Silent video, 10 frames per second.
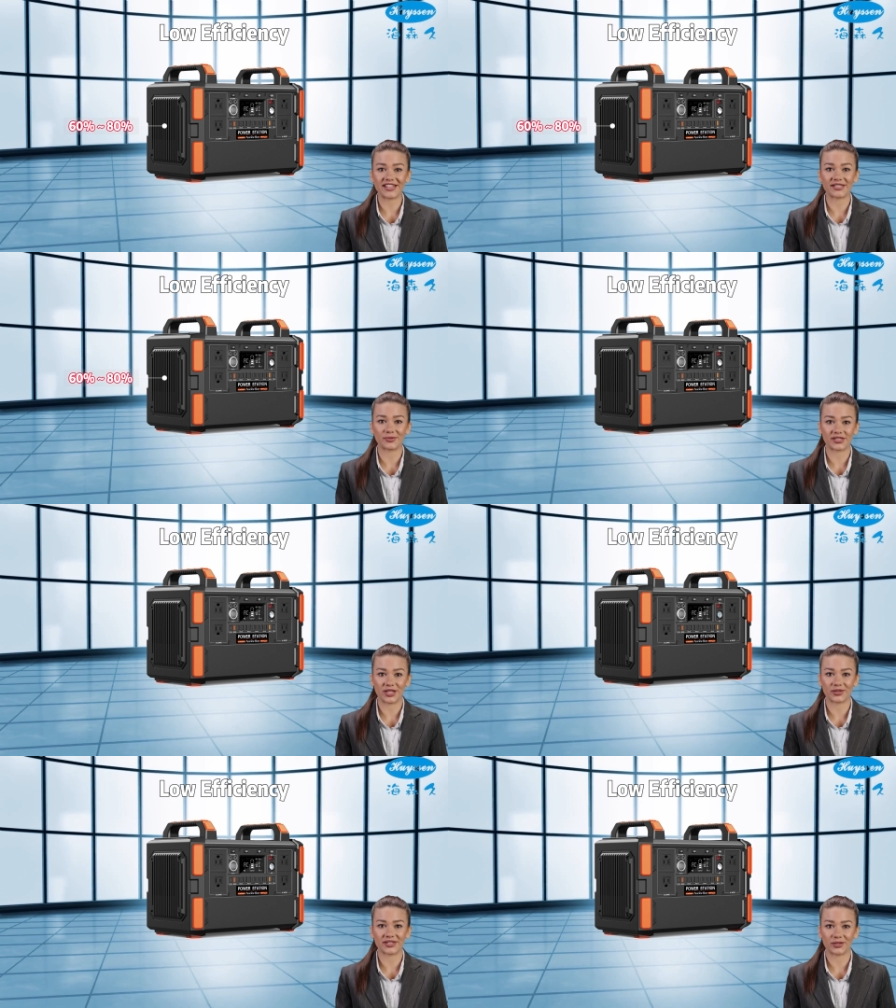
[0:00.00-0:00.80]
This
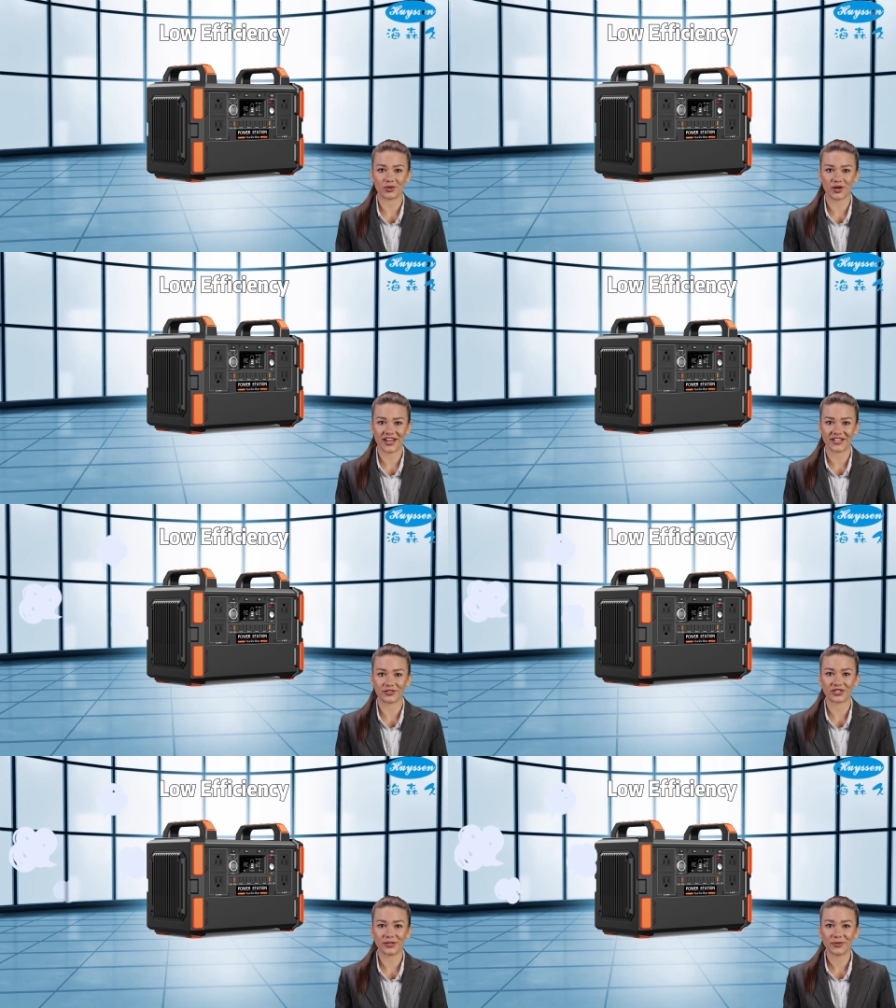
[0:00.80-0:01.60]
results in more
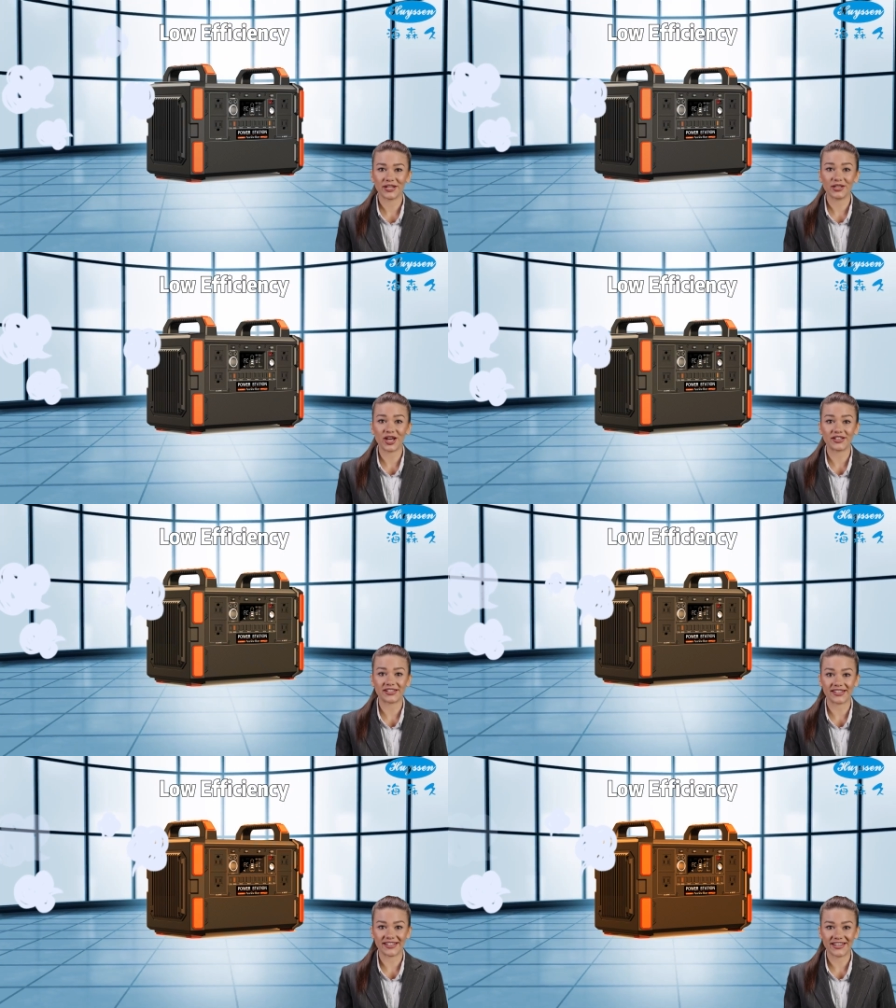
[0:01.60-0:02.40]
energy being
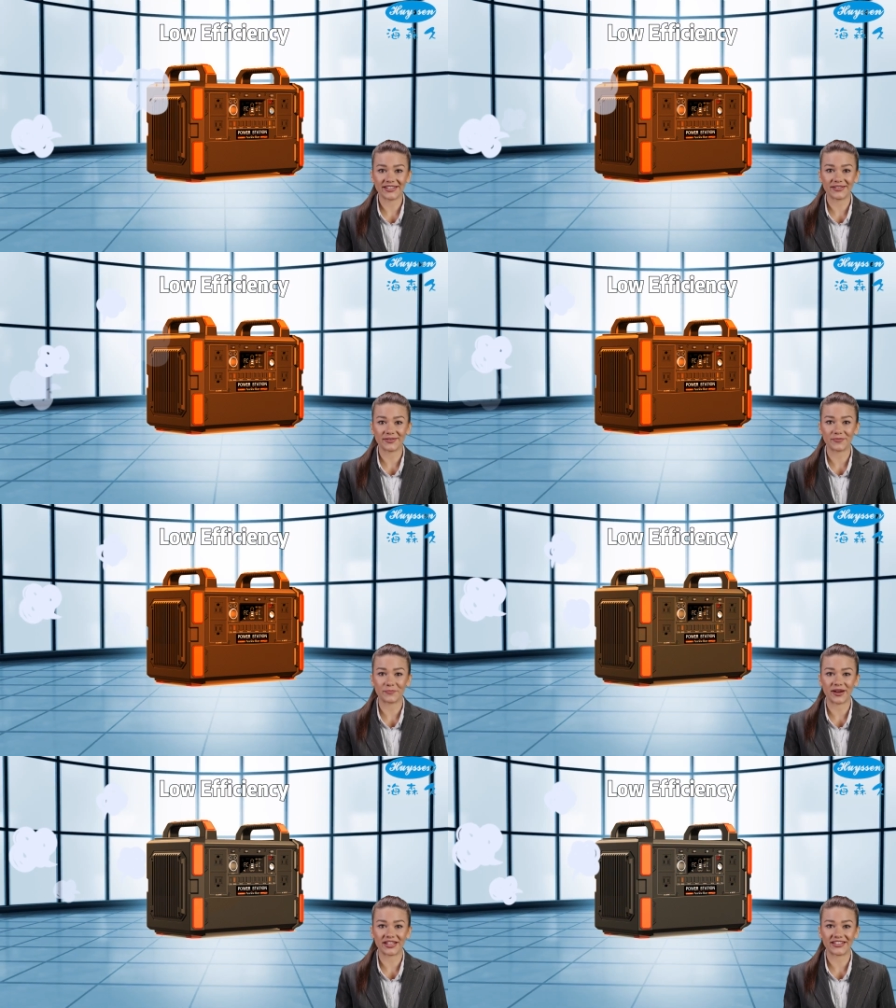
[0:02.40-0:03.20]
lost as heat,
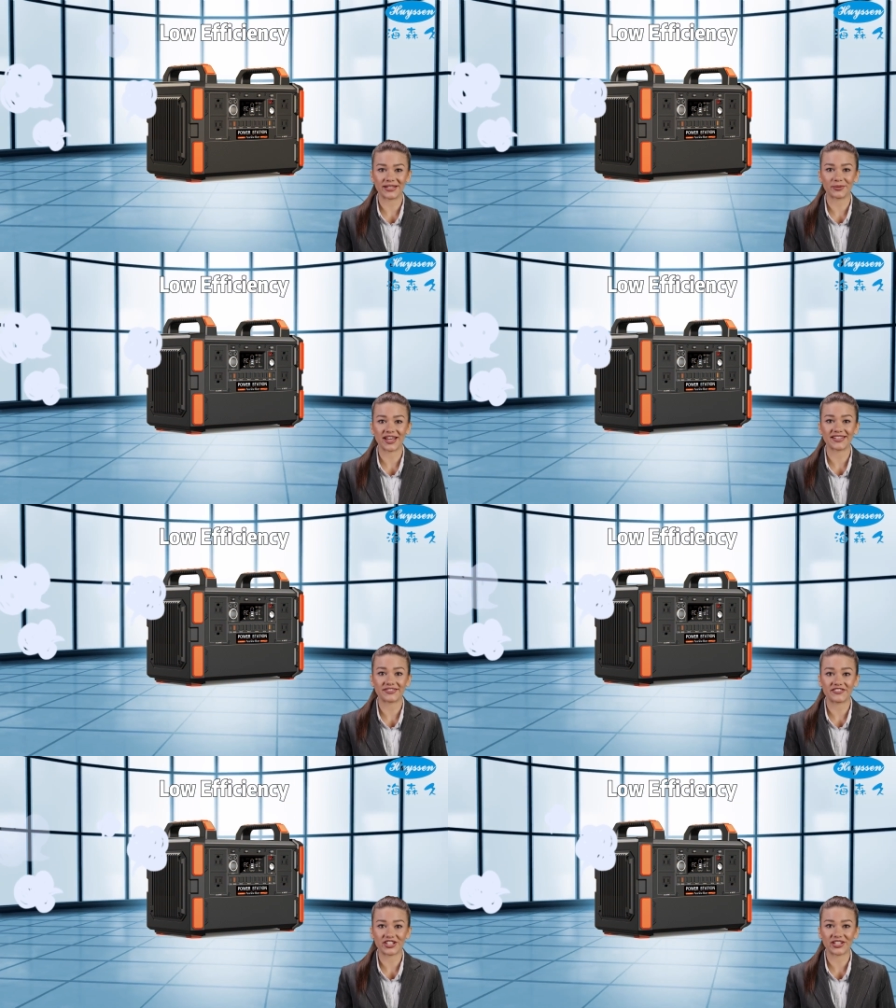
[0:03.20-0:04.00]
making them less
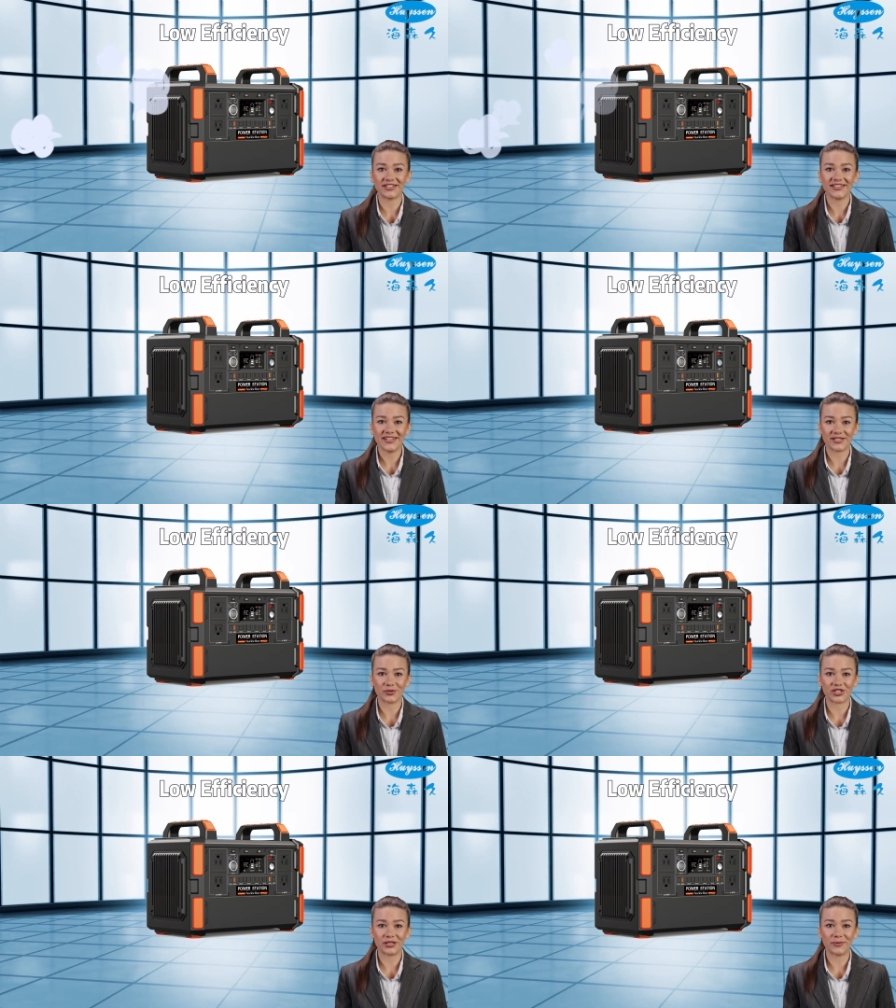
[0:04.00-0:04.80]
efficient than
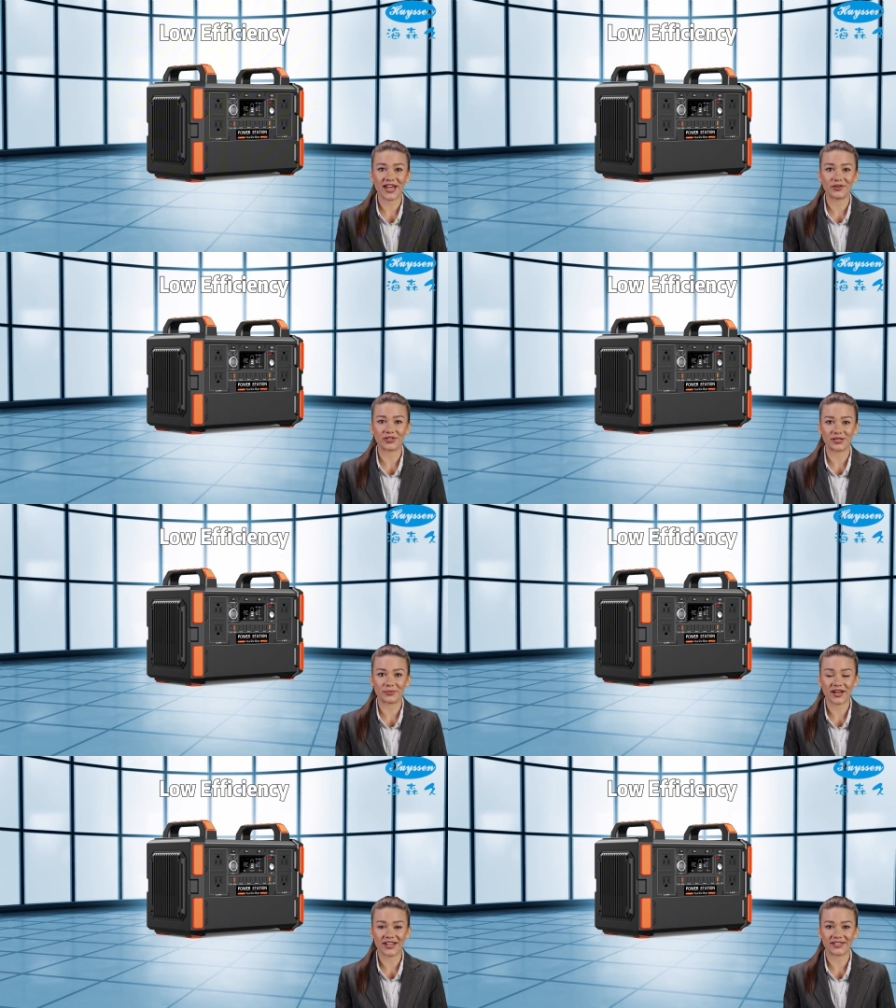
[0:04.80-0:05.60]
switching power
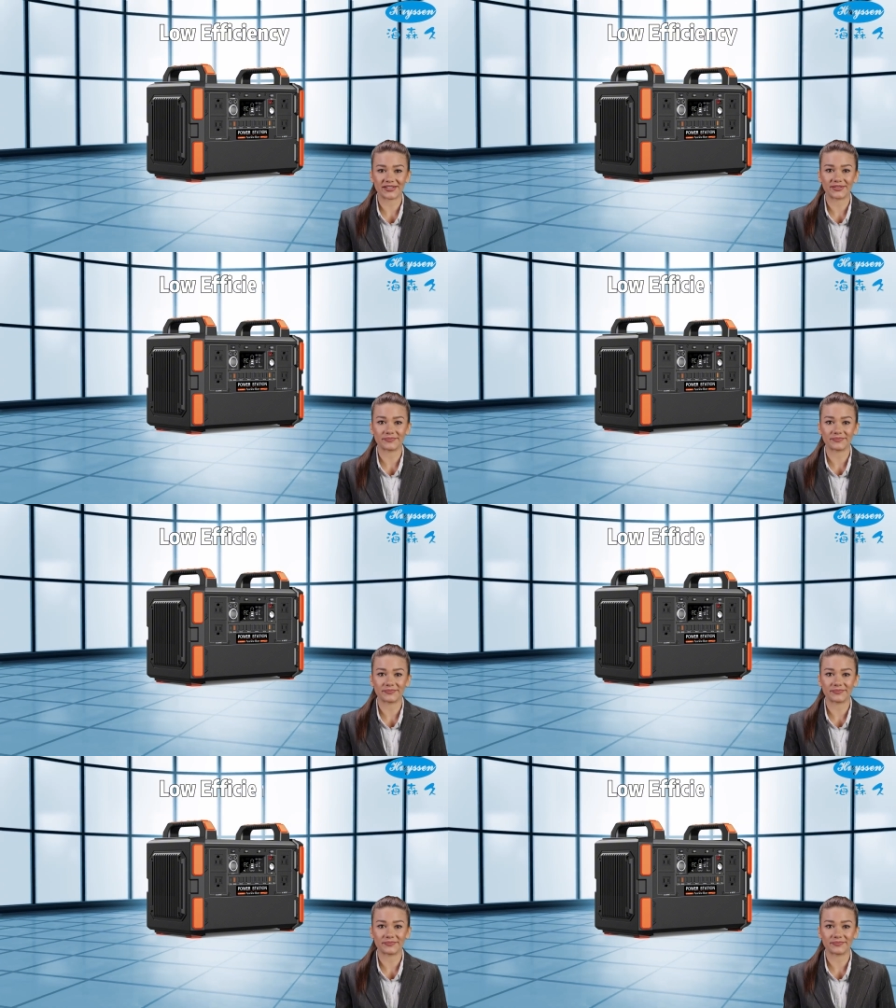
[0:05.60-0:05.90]
supplies.